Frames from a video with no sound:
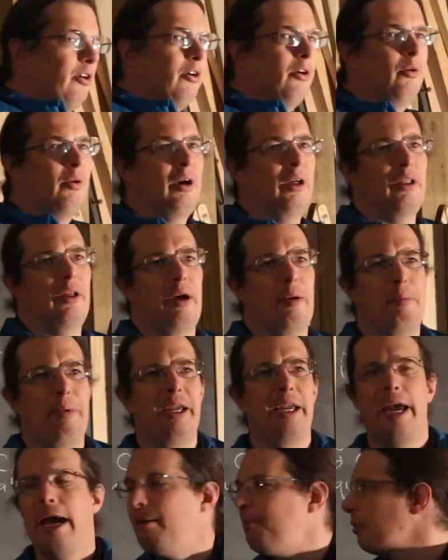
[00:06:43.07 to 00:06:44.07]
Well, a
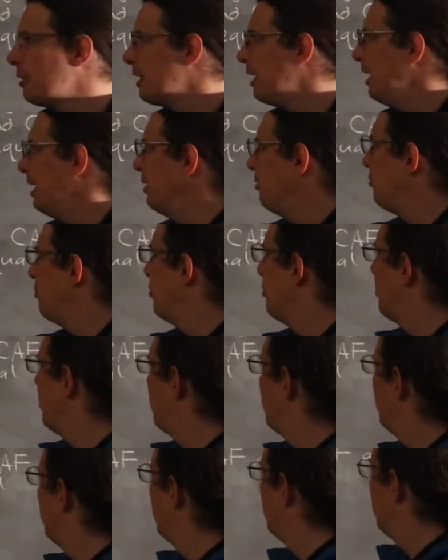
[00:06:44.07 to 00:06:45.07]
big application
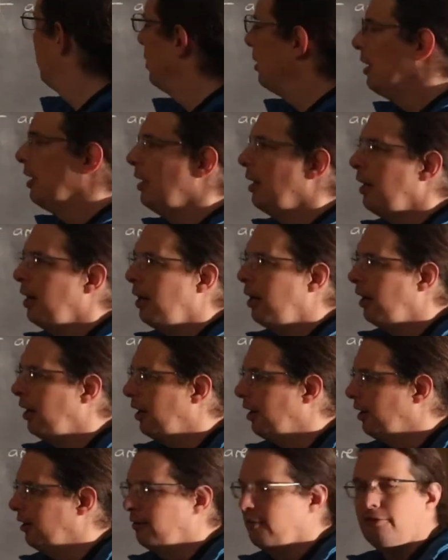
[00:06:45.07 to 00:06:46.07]

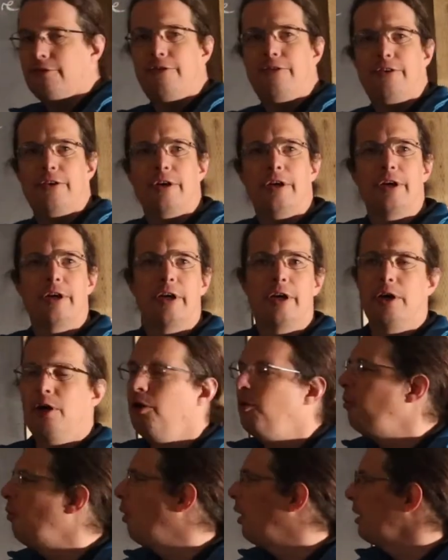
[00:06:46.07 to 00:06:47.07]
of
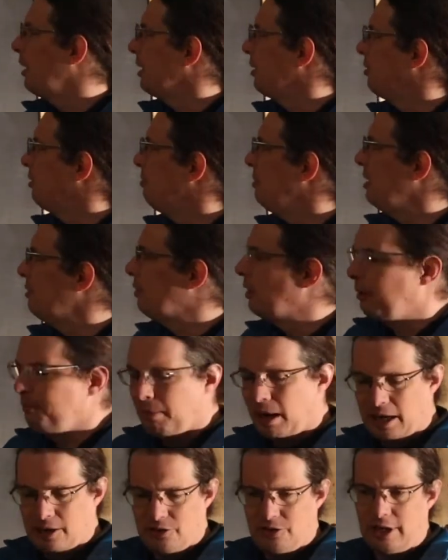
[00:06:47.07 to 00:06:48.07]
wanting to be able to
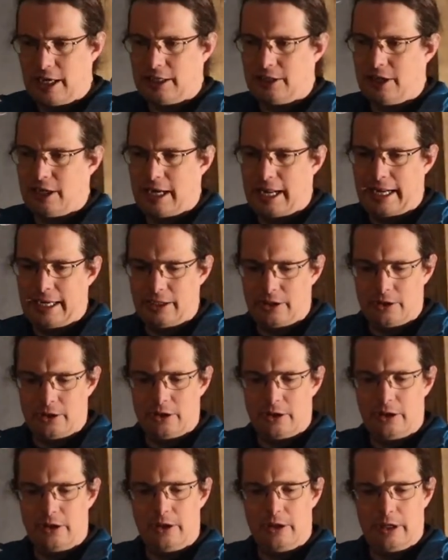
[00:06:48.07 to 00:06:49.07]
bisect an
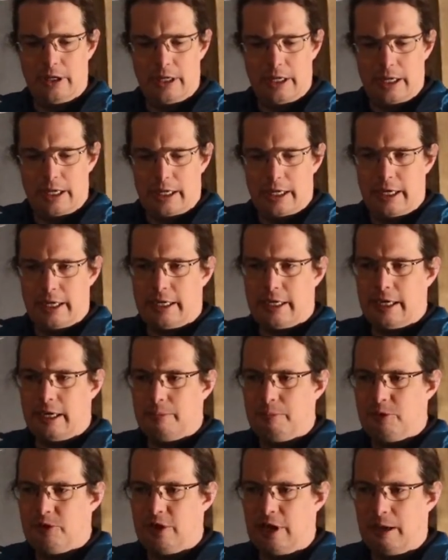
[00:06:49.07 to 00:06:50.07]
angle, it
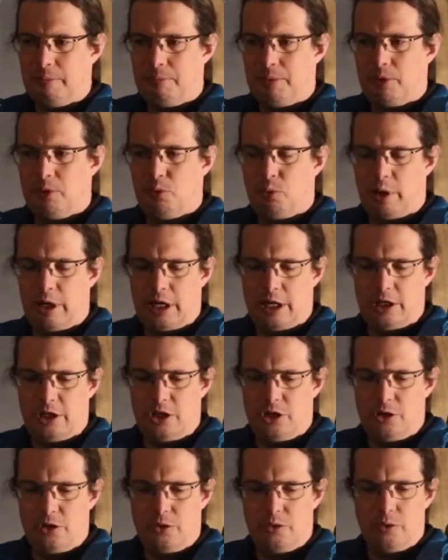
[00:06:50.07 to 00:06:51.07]
comes up when
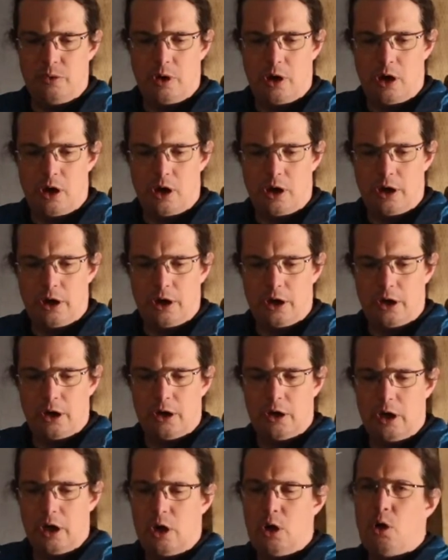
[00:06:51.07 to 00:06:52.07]
you are